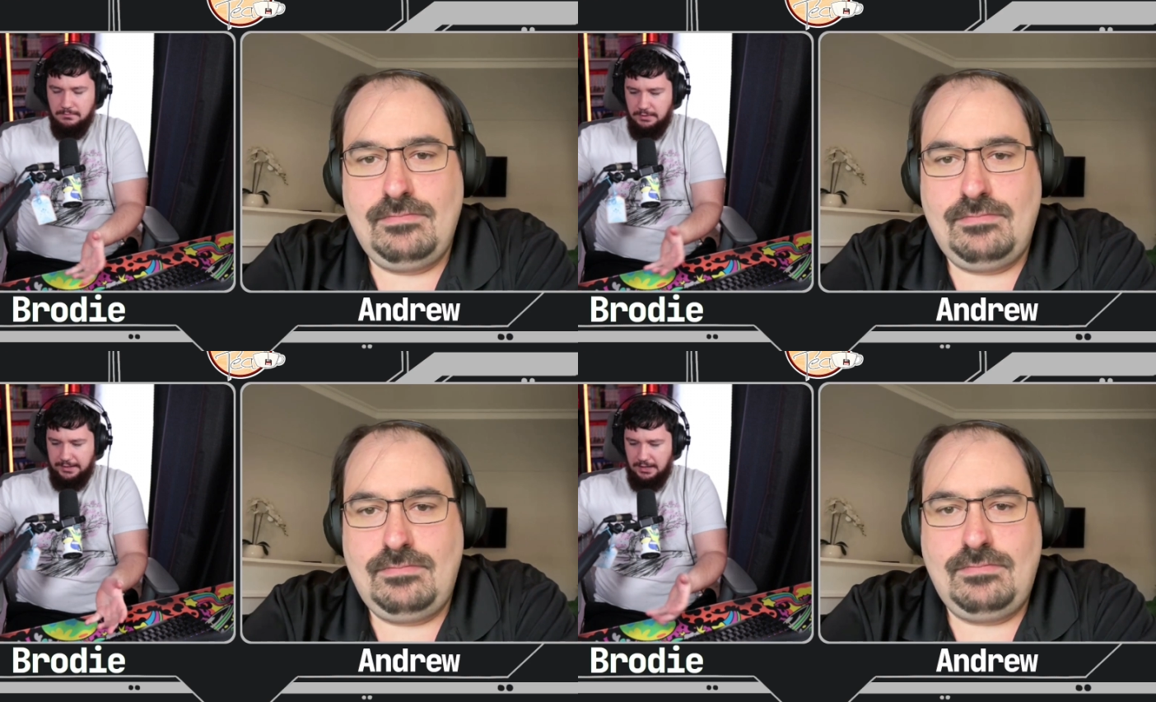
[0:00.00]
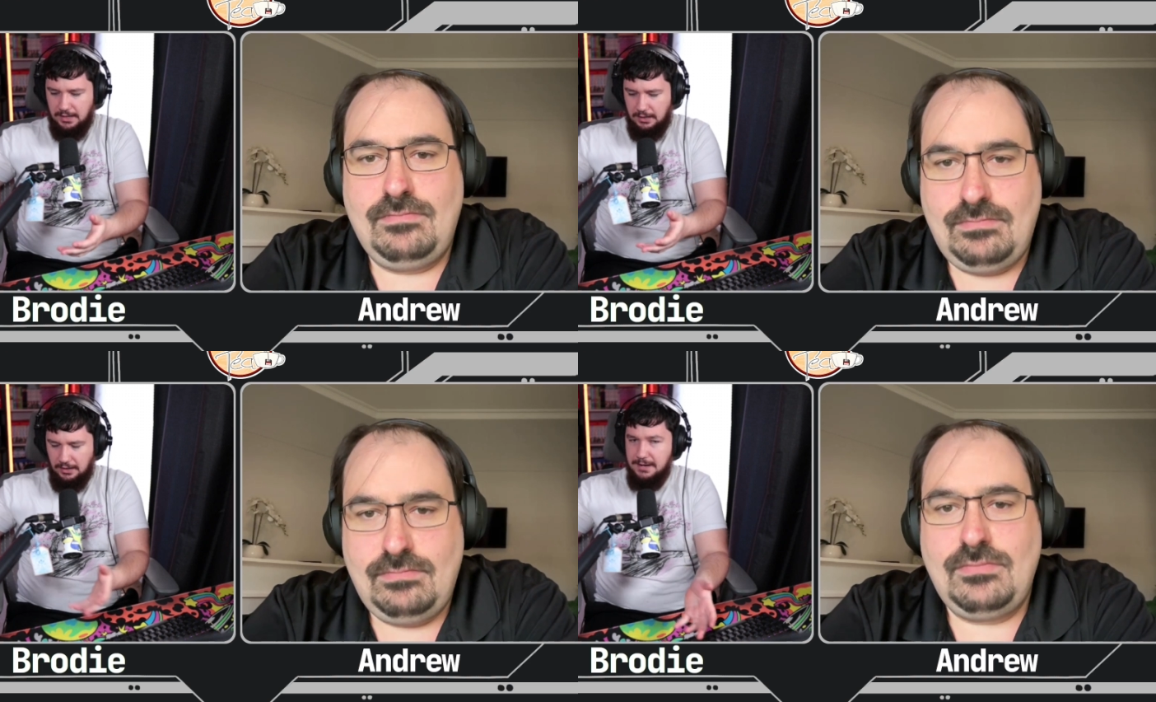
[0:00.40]
Speaker 1: like
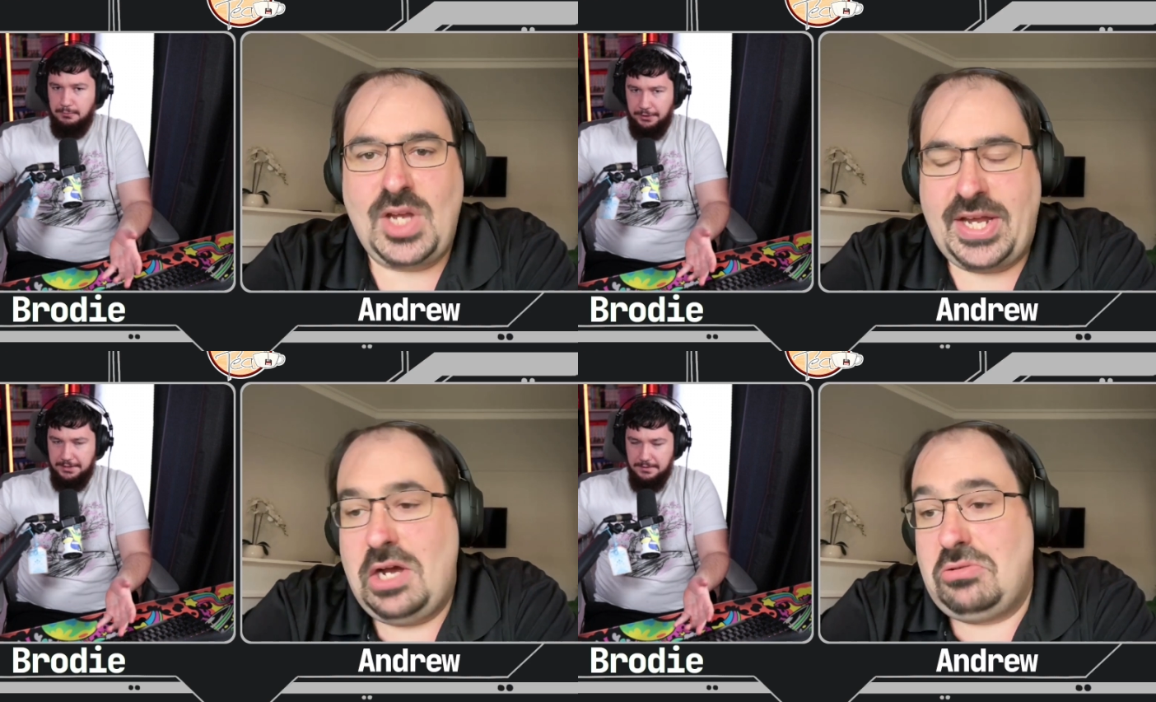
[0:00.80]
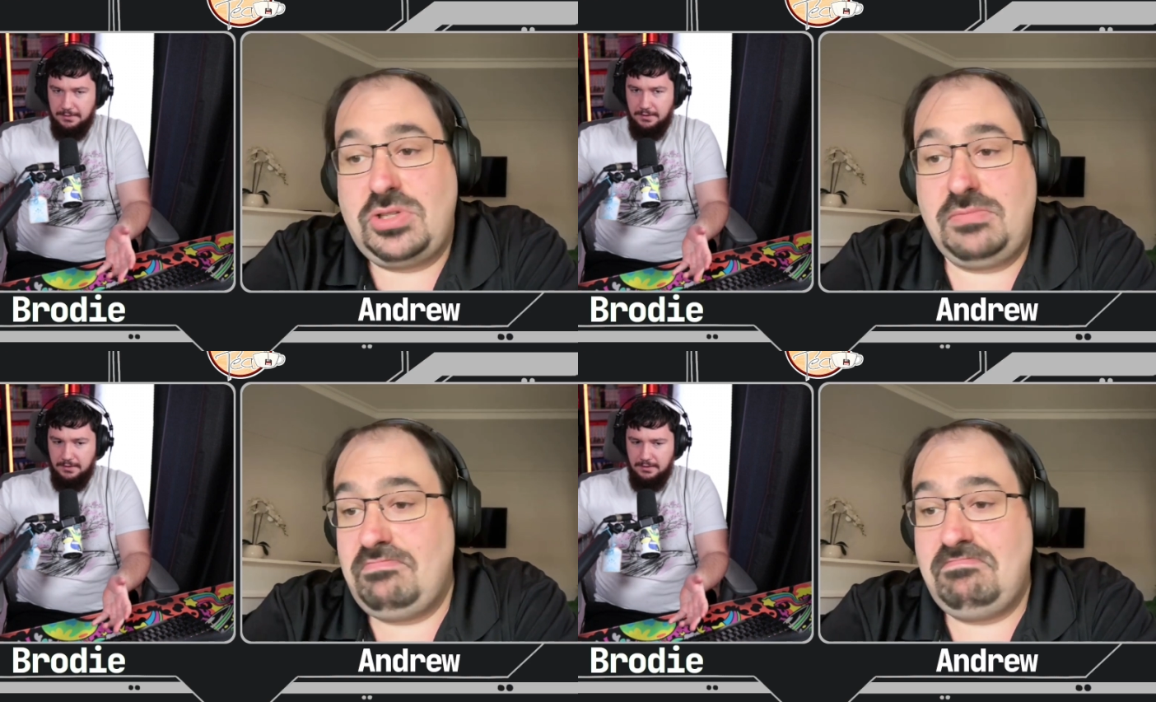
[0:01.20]
a library
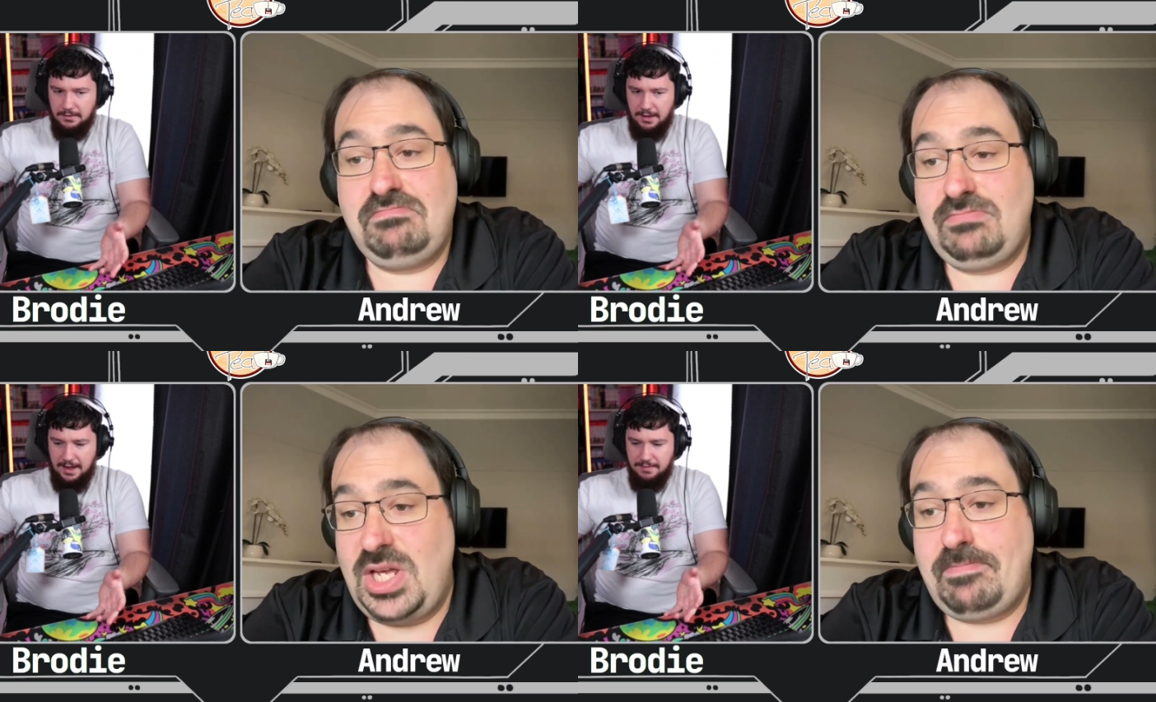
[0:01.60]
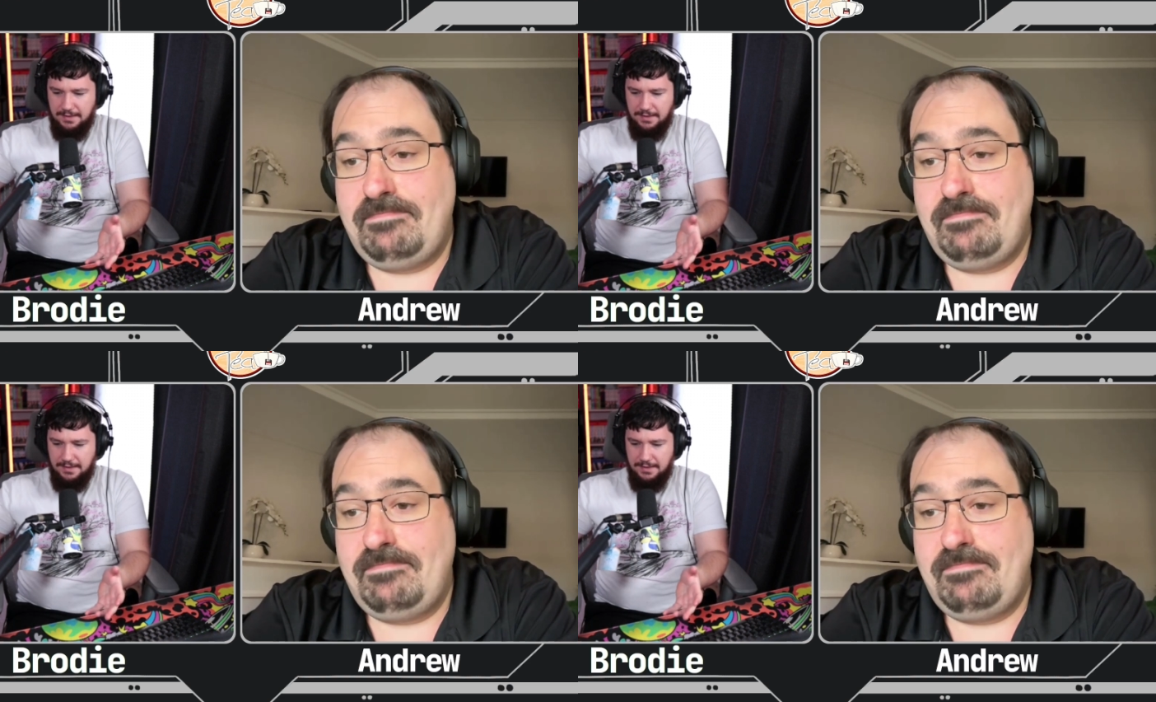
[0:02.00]
account. And yep.